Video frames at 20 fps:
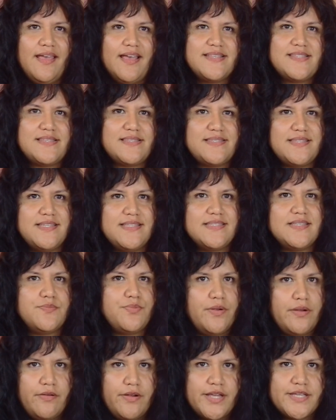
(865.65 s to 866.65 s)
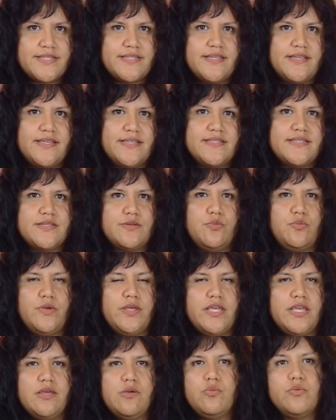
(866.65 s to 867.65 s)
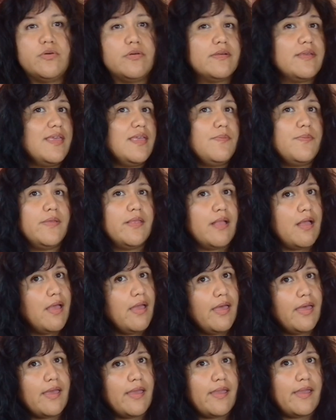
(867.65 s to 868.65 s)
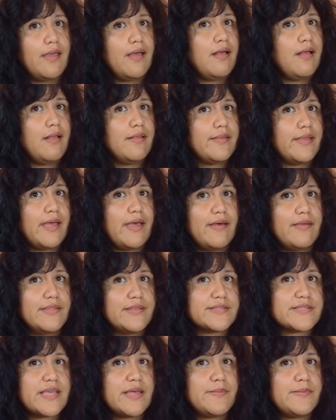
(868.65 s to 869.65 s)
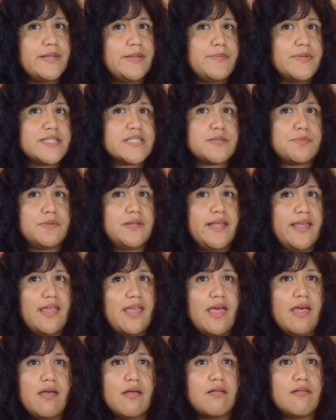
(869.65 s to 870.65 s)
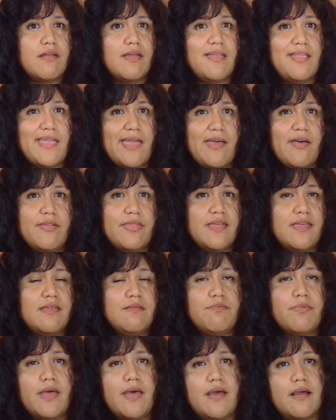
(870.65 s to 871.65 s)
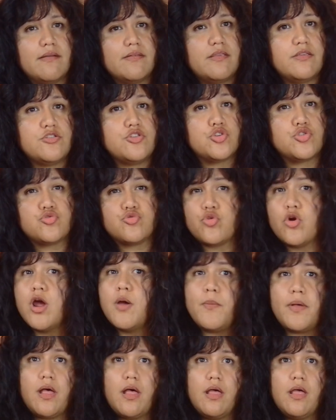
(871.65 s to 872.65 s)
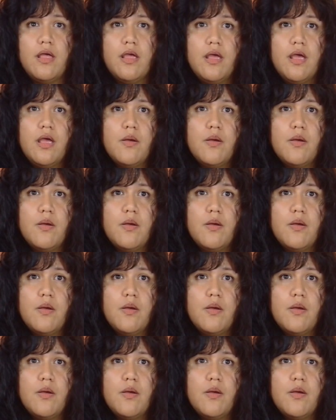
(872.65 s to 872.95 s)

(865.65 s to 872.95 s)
As the season progresses, we will keep an eye on how these elements play out and how they impact the drama,